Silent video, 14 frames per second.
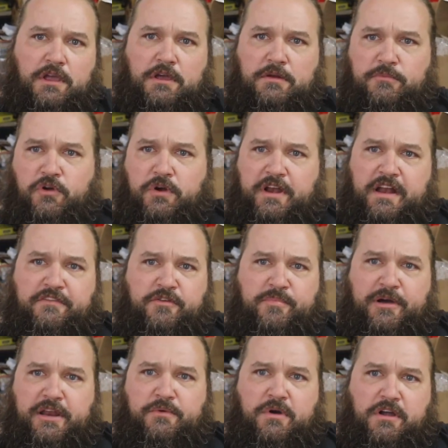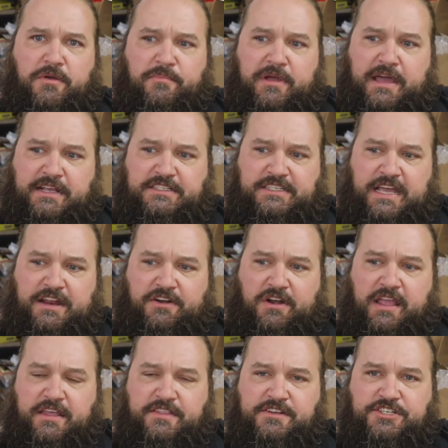Good morning, everybody. Welcome back.
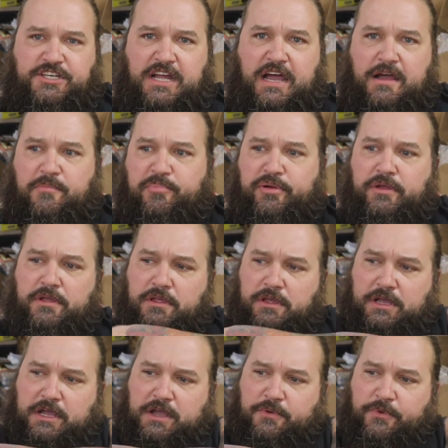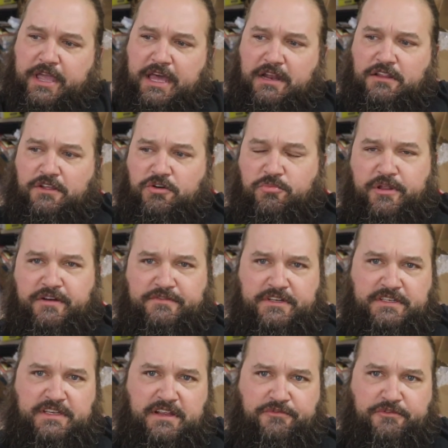Saturday in the shop. We got a little bit of a
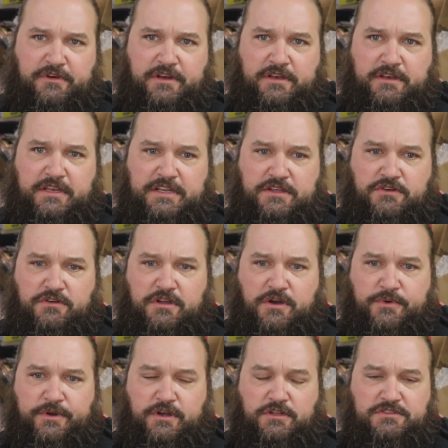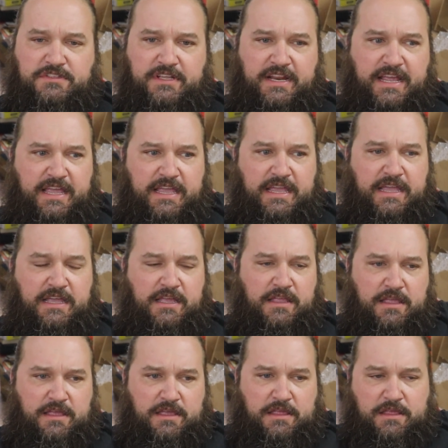different deal going on today.
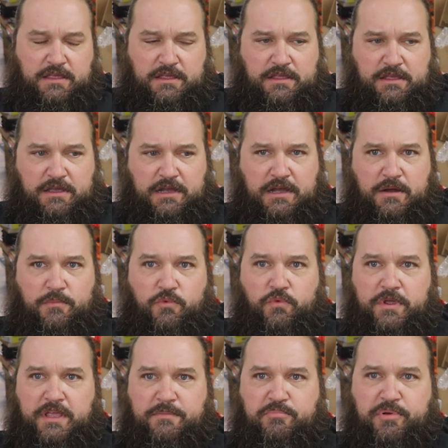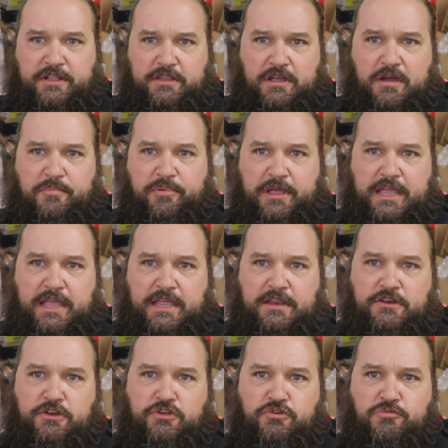We picked up a
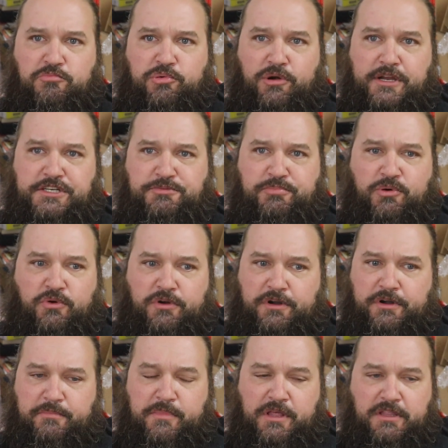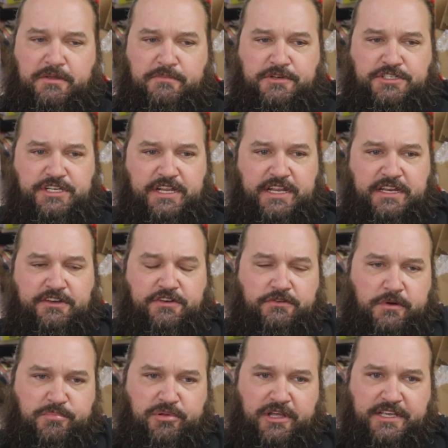new Bridgeport milling machine
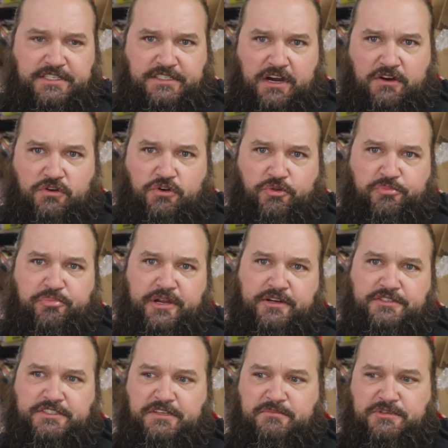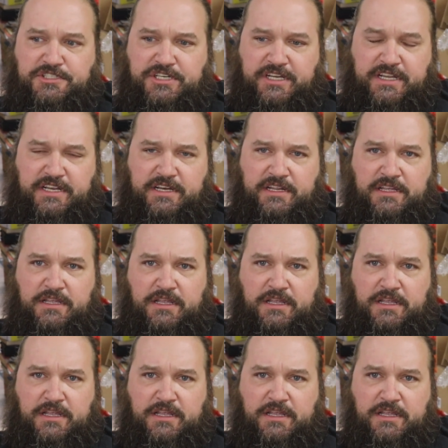to replace our old Pierson machine.